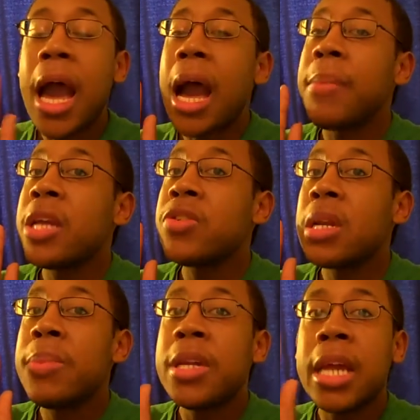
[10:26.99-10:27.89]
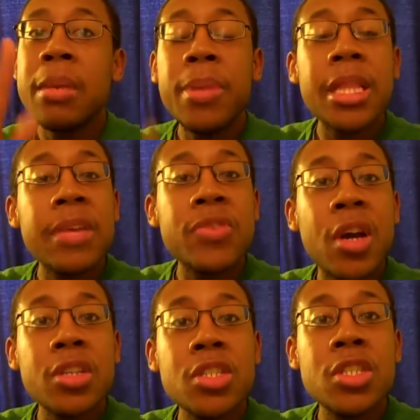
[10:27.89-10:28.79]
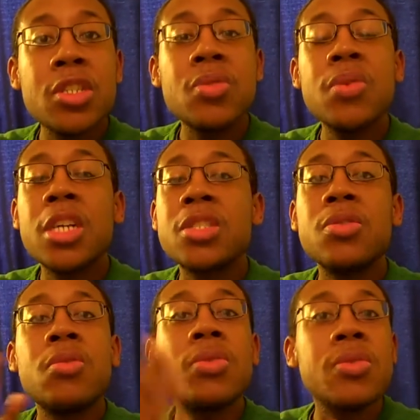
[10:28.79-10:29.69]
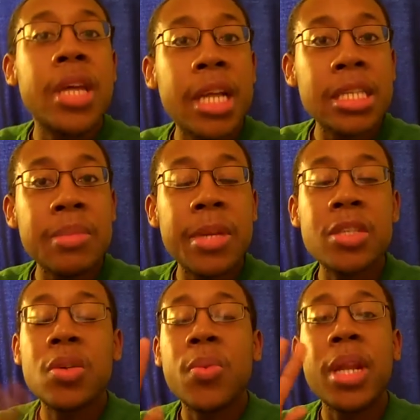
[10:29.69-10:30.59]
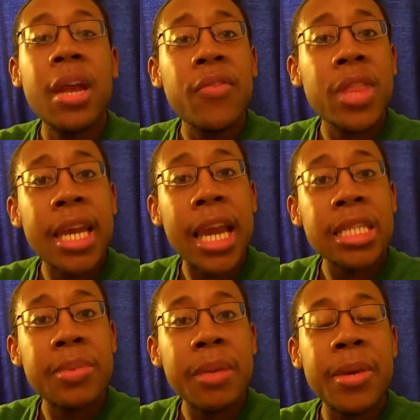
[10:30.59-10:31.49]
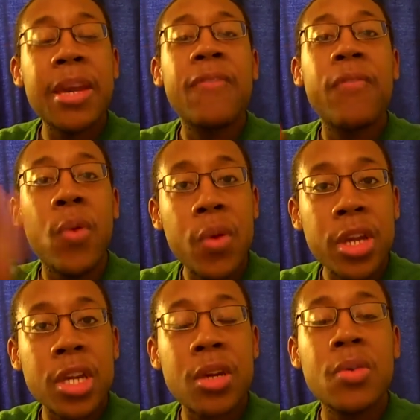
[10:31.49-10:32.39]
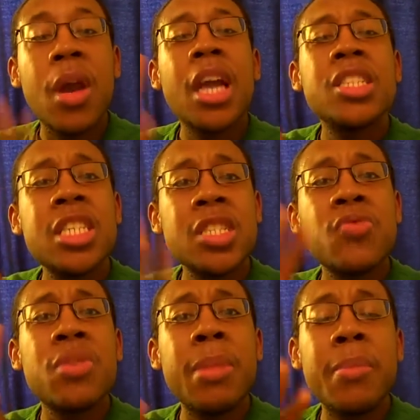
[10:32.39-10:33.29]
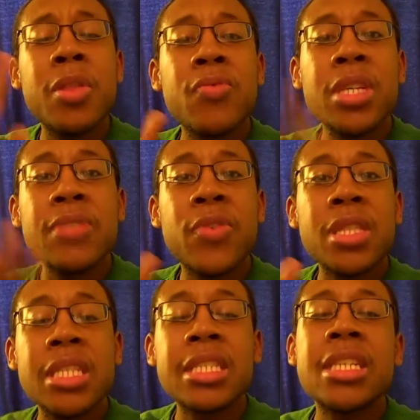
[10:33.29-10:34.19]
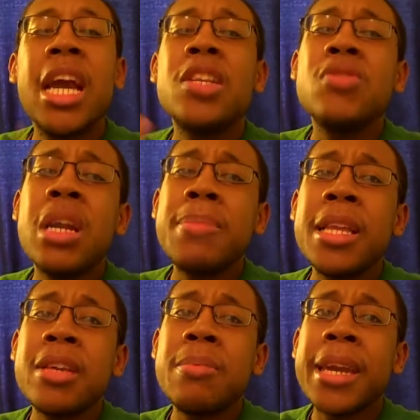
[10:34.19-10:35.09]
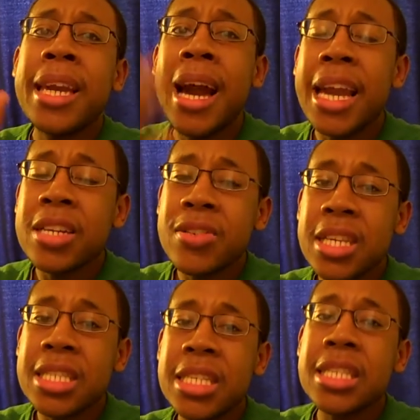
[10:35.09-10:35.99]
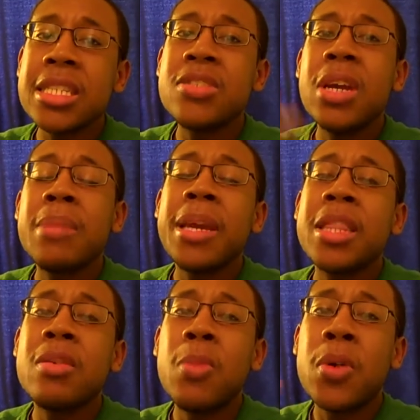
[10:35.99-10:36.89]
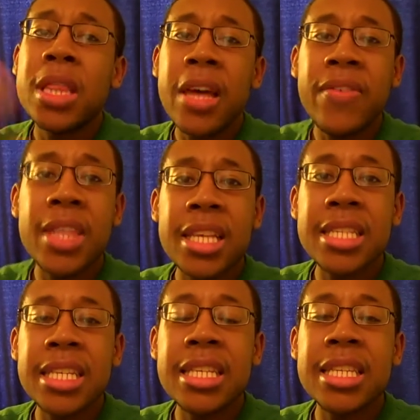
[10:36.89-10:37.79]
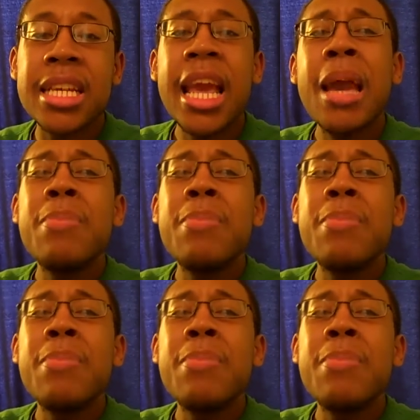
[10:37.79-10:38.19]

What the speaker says: I'm not trying to put any beliefs onto you because you don't do that to me. So whatever the case may be for you, just remember the reason for the season. Try to be a little bit kinder this season. Try to be a little more loving this season.